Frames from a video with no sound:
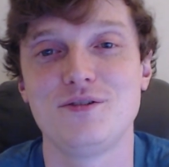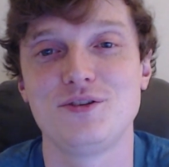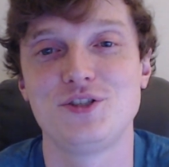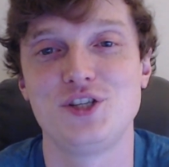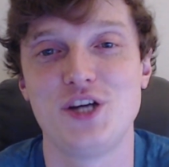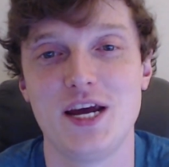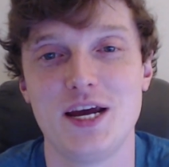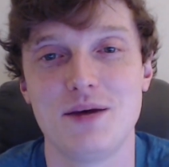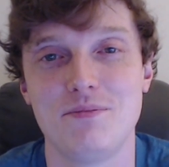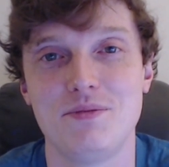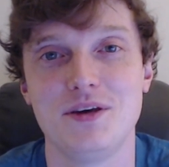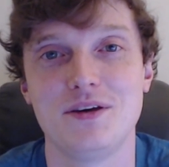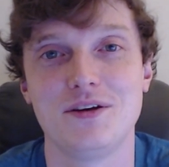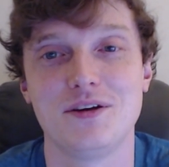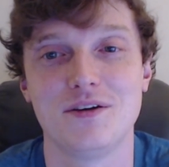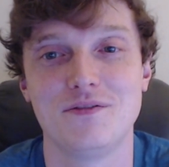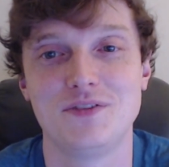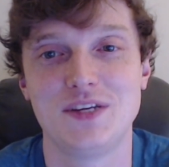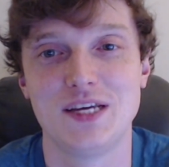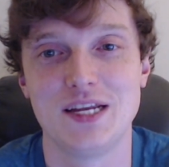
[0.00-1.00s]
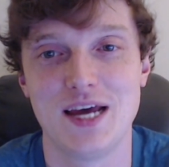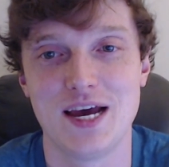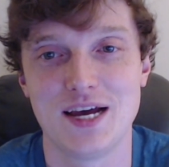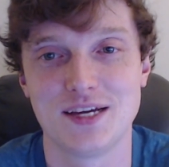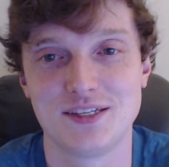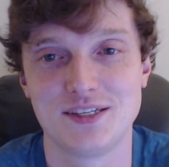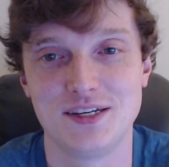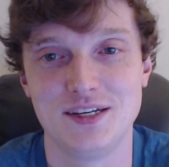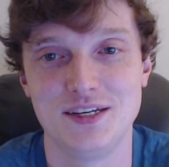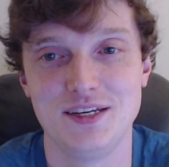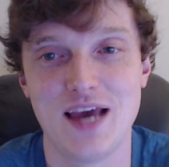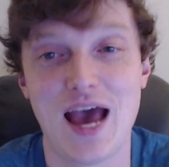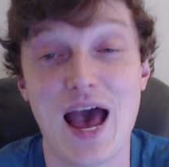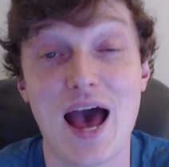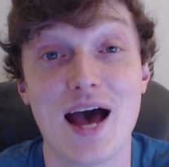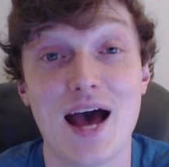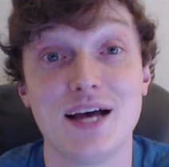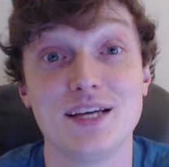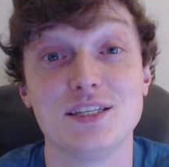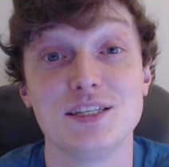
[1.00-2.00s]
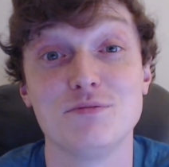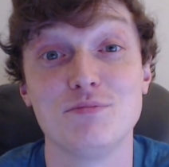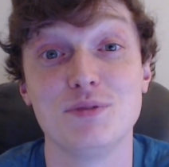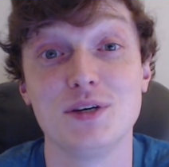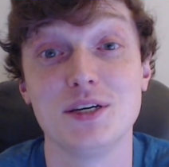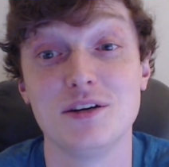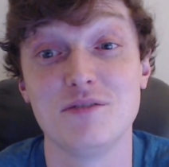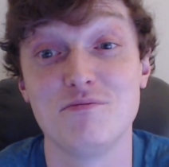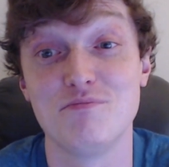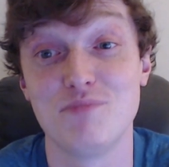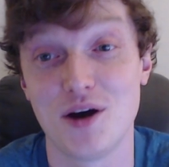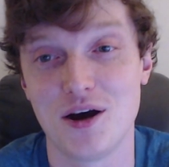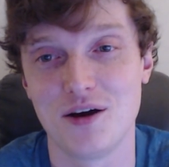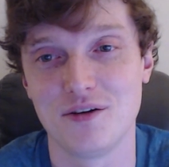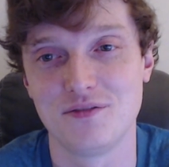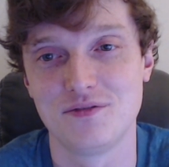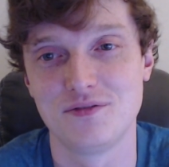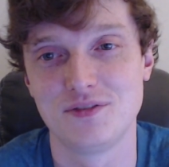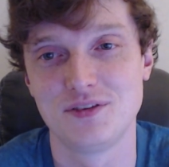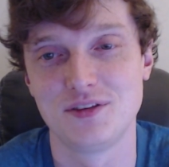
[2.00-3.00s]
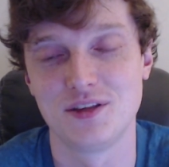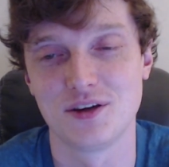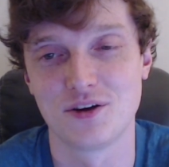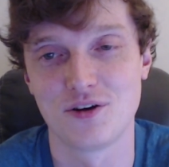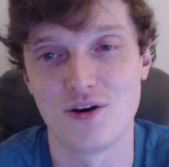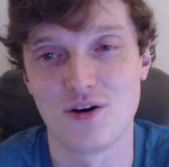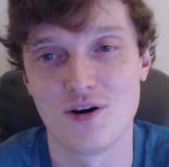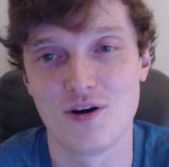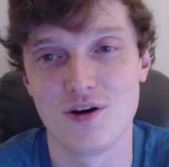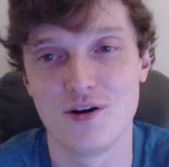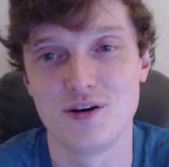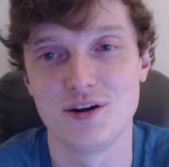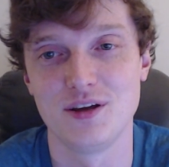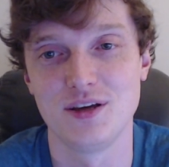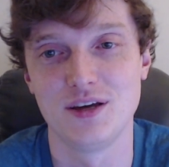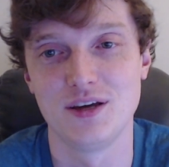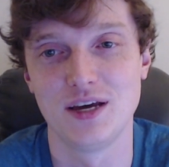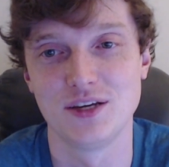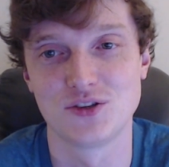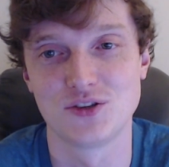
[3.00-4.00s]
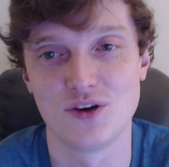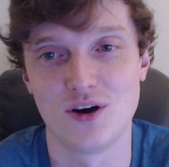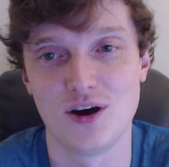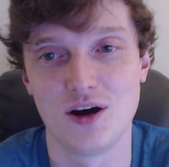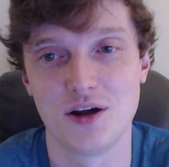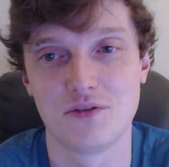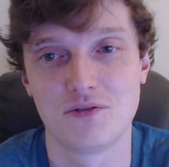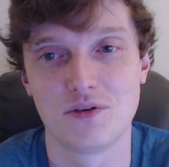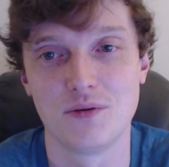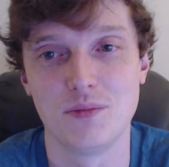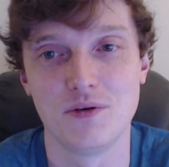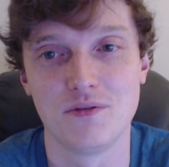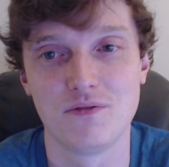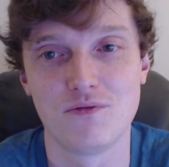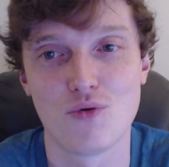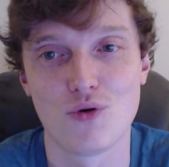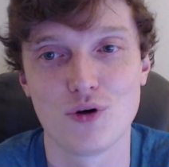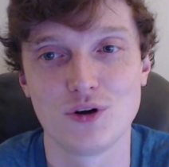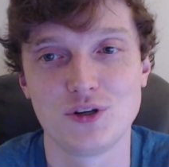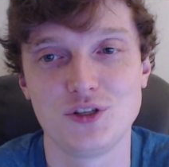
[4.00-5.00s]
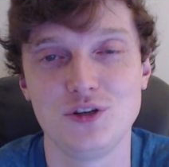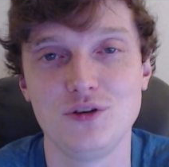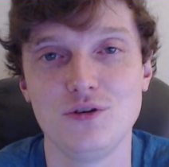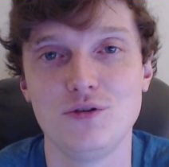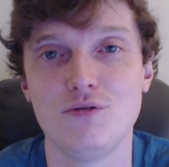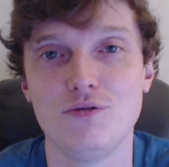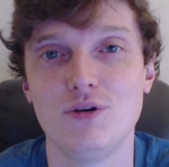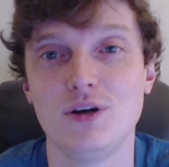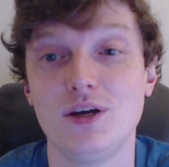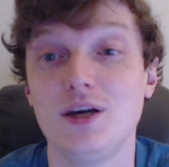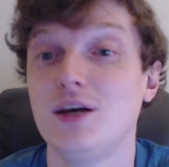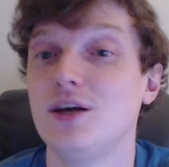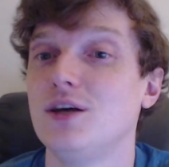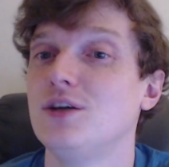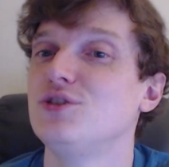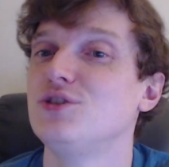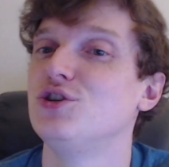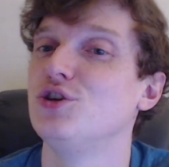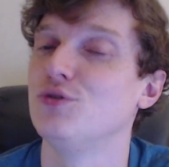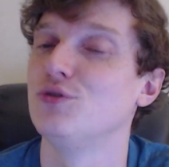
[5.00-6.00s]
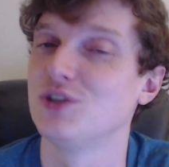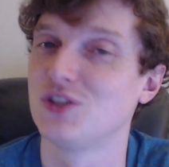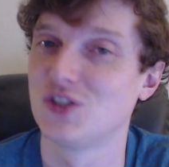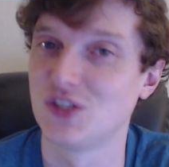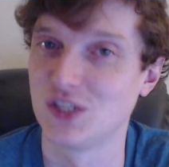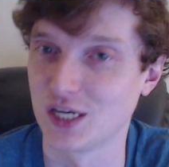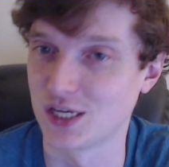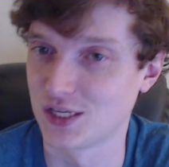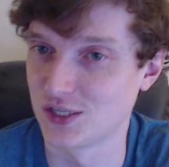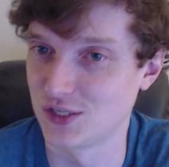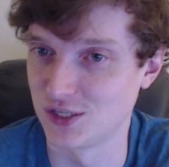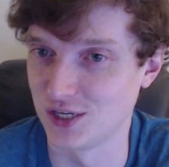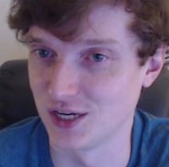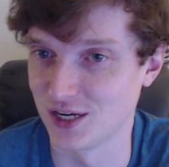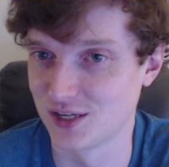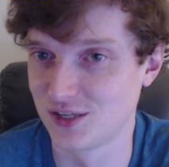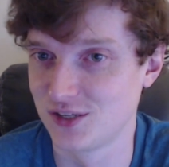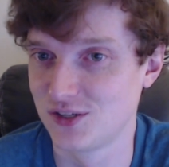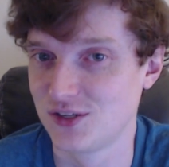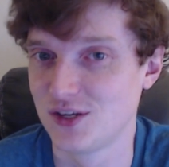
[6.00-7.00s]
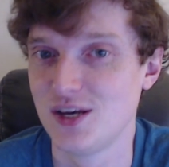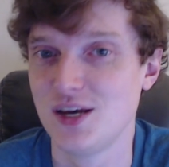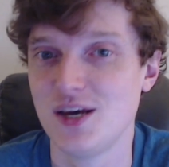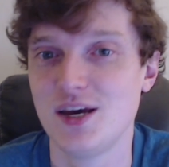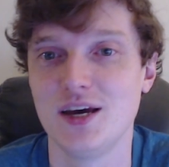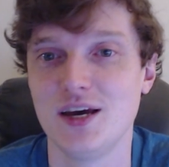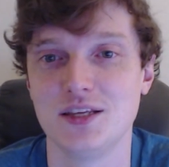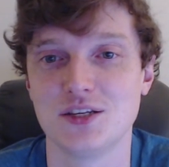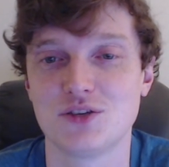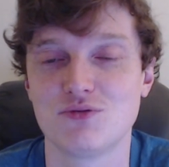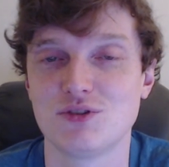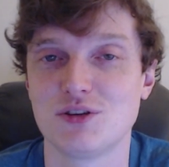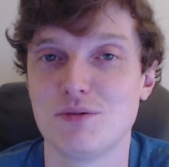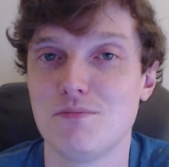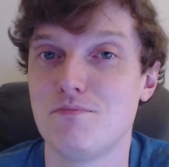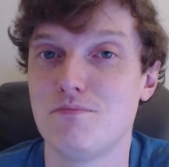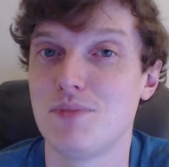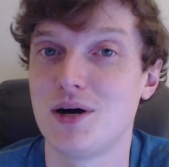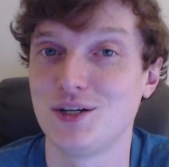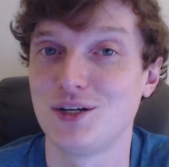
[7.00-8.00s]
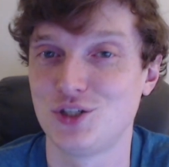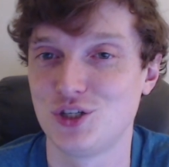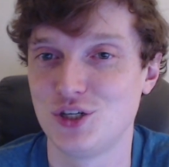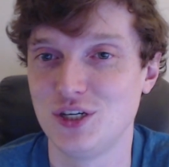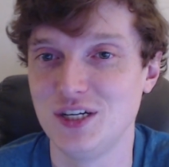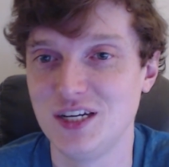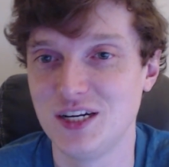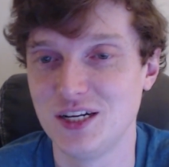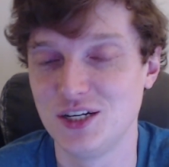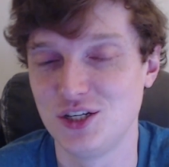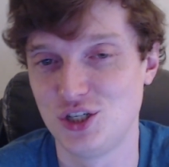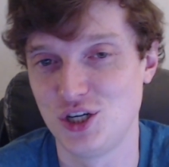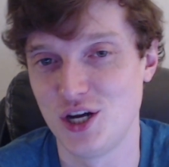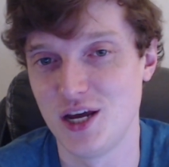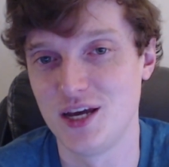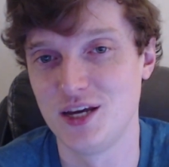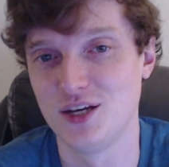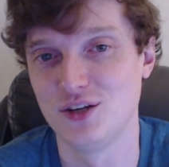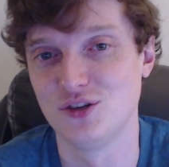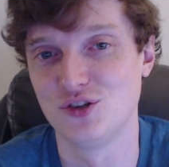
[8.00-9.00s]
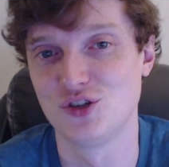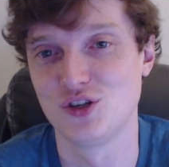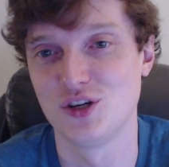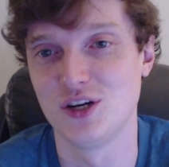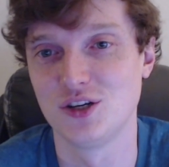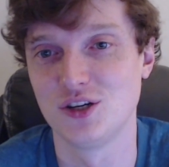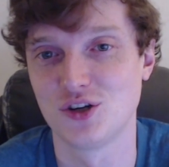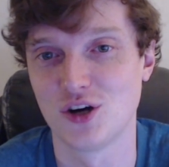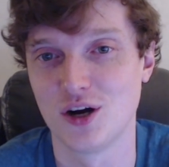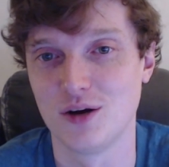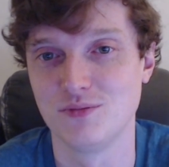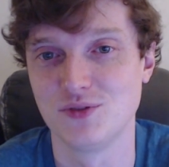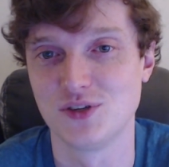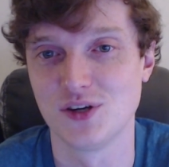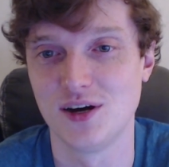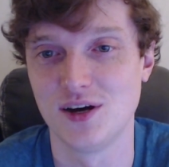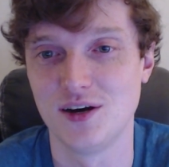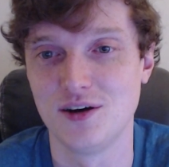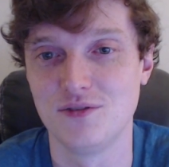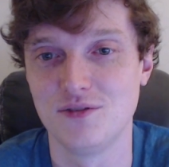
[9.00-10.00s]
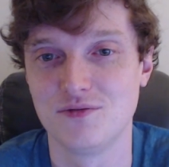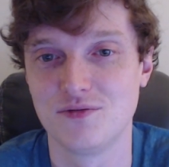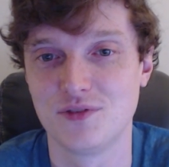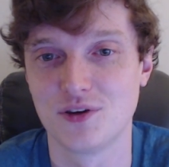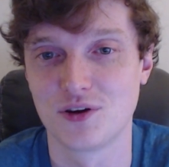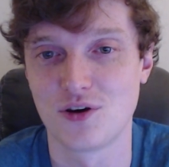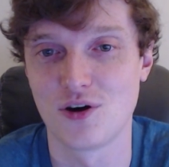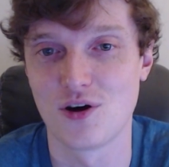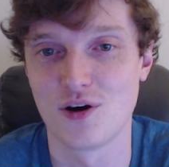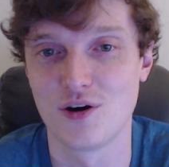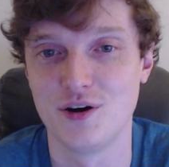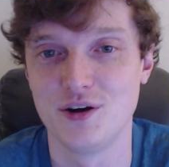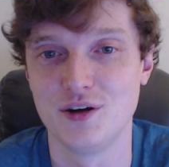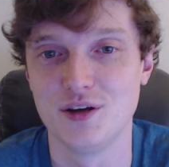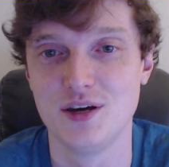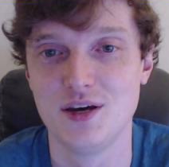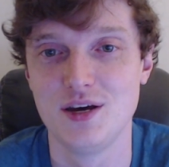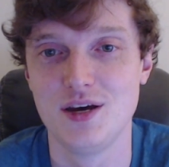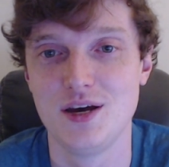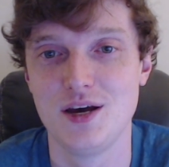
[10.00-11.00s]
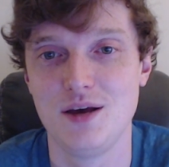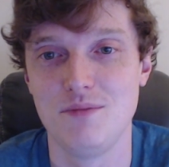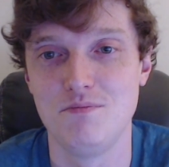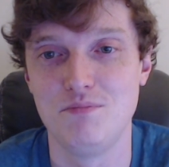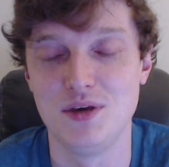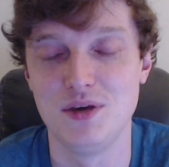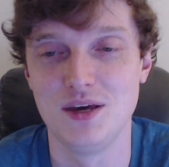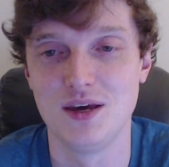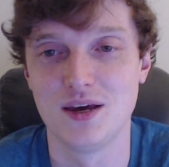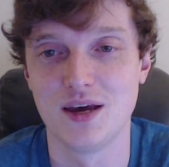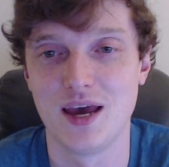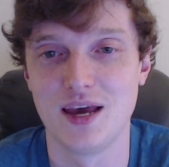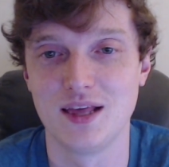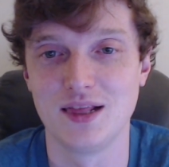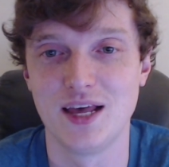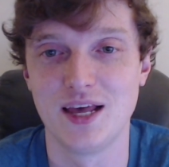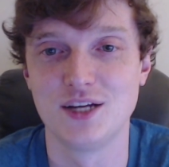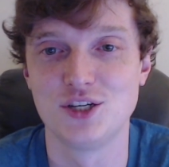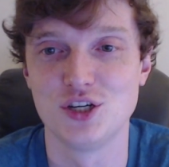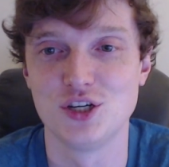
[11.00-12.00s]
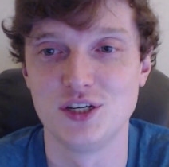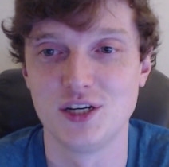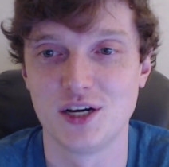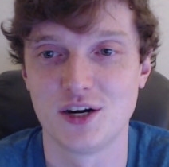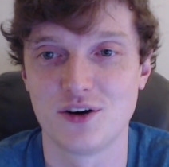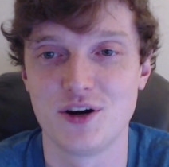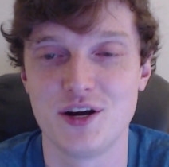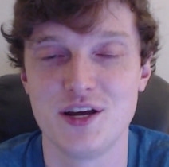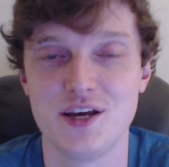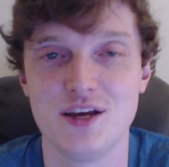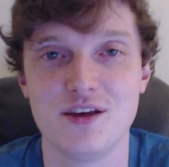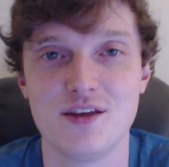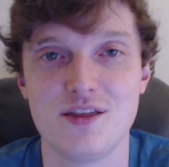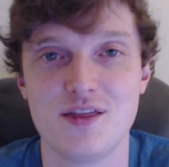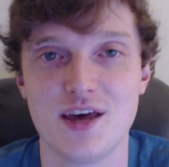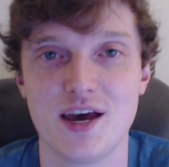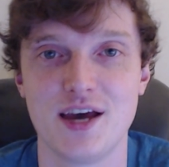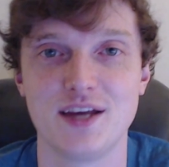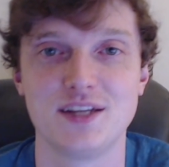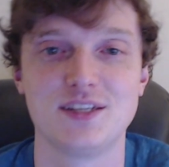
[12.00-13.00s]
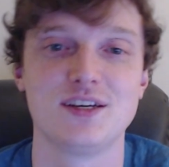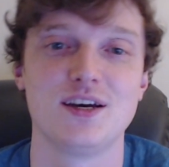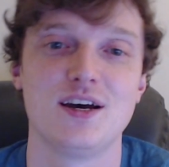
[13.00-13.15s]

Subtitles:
Champion of Tenacity, has been buffed. The card has gone from a 4/2 to a 6/6. This was a much-needed change in terms of the card being a legendary that